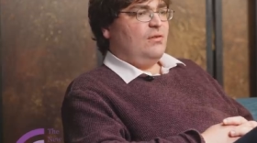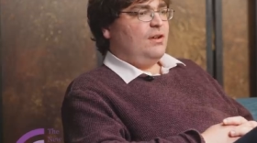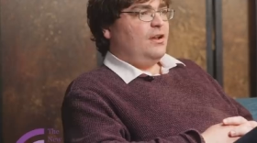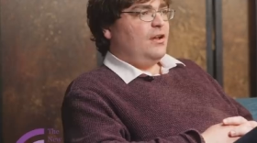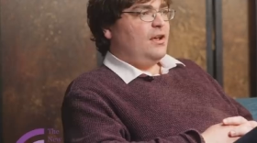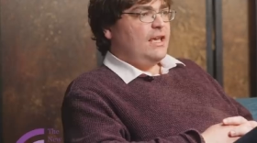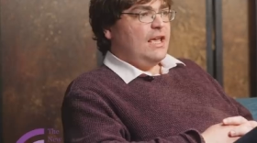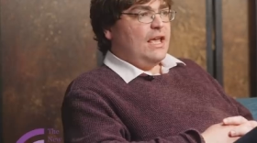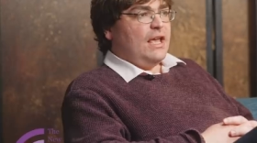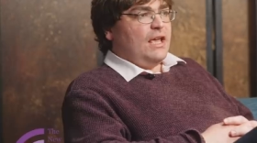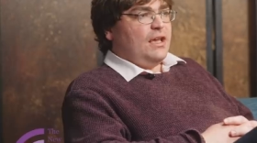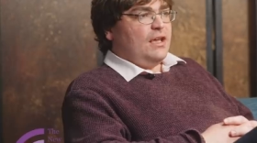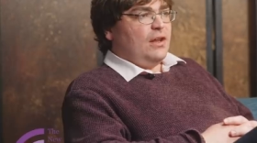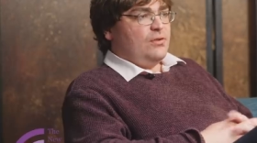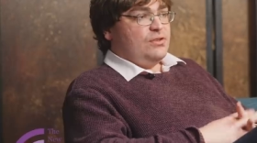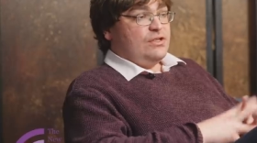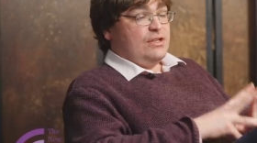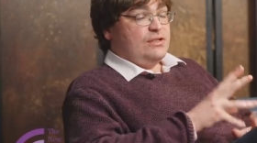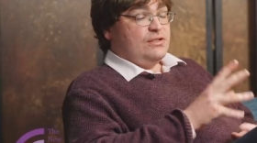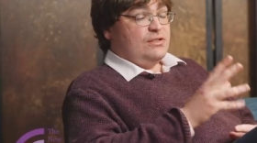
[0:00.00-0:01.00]
And I, you know,
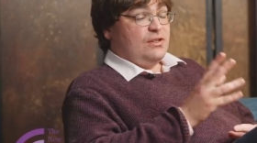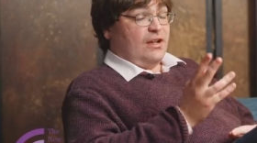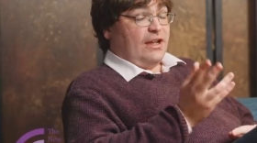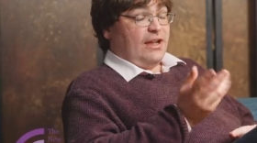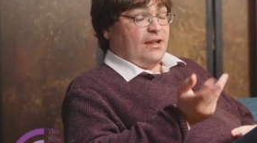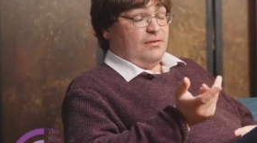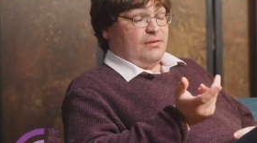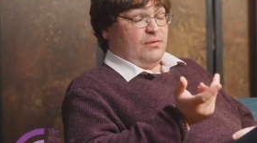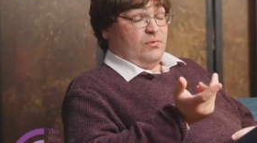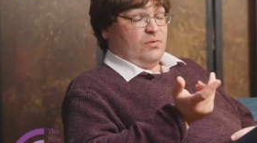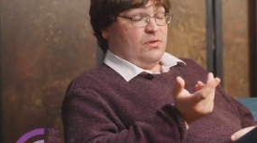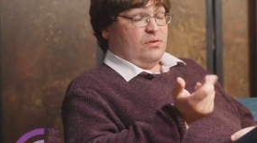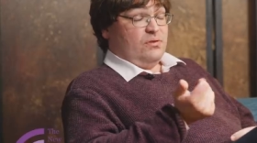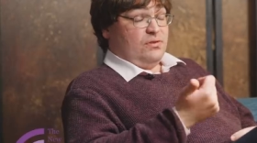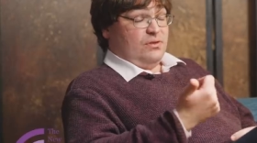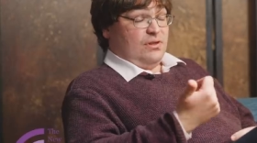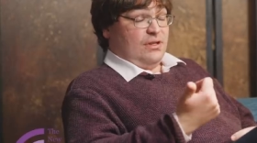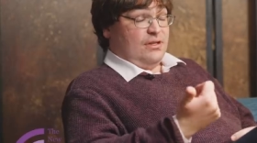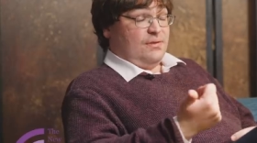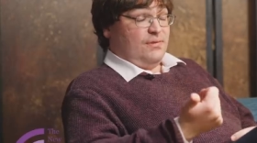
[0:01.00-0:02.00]
since I
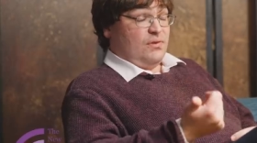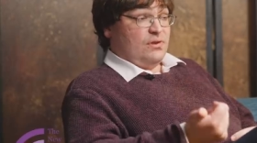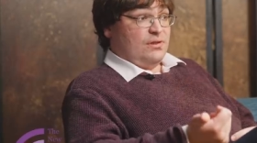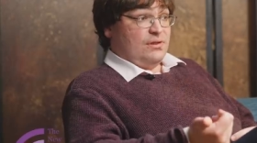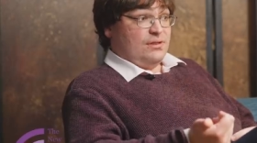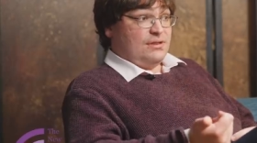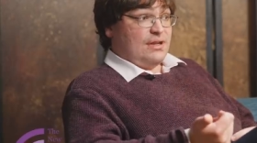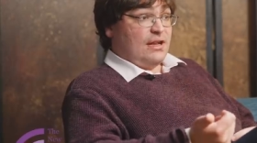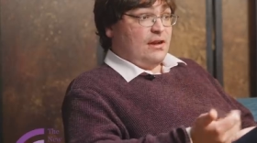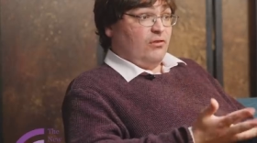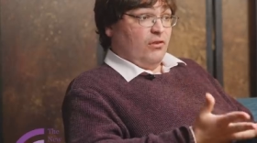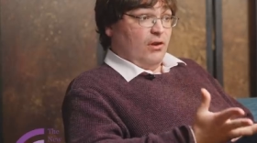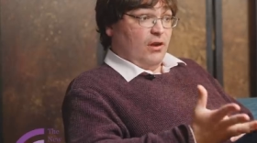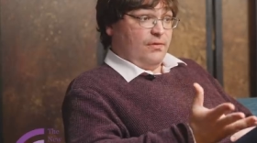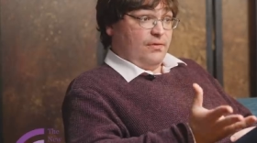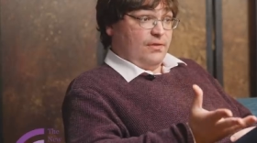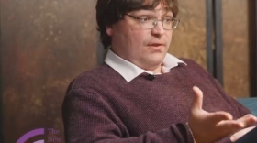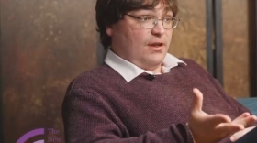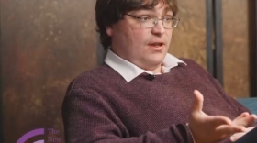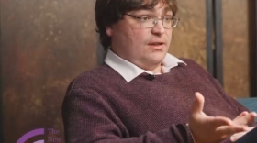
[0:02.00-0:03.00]
was interviewed in the
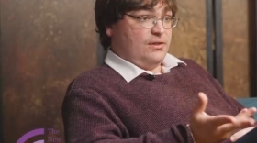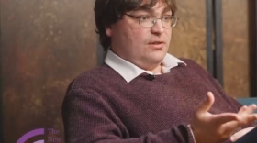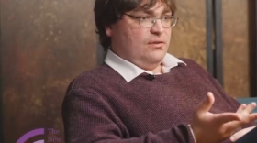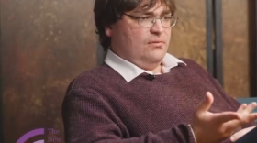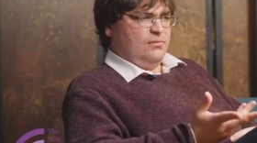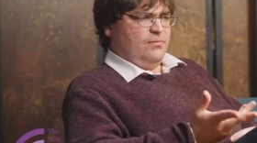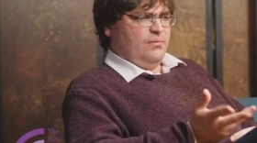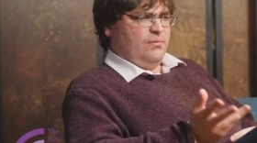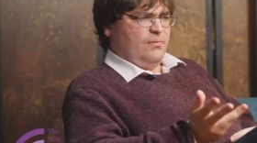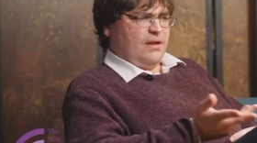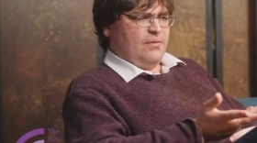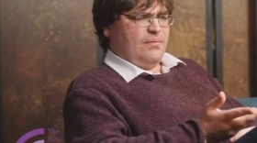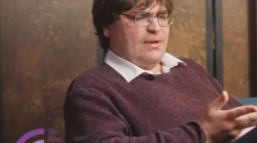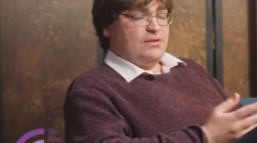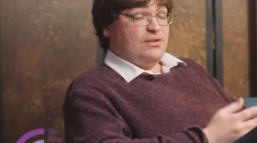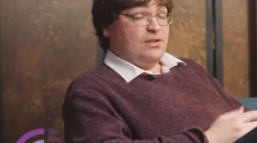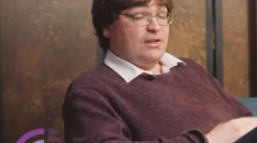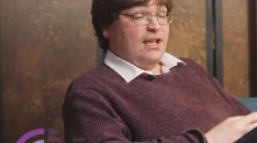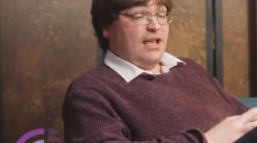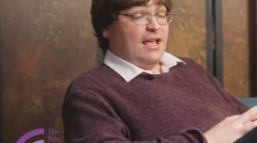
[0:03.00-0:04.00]
Telegraph, as you may have
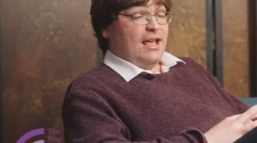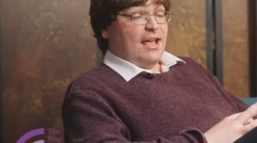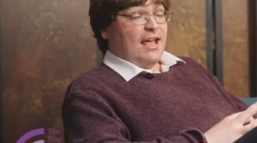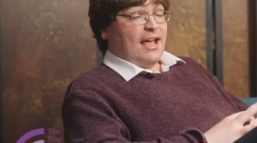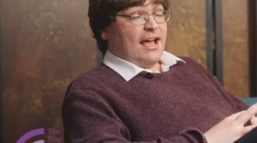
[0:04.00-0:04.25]
mentioned,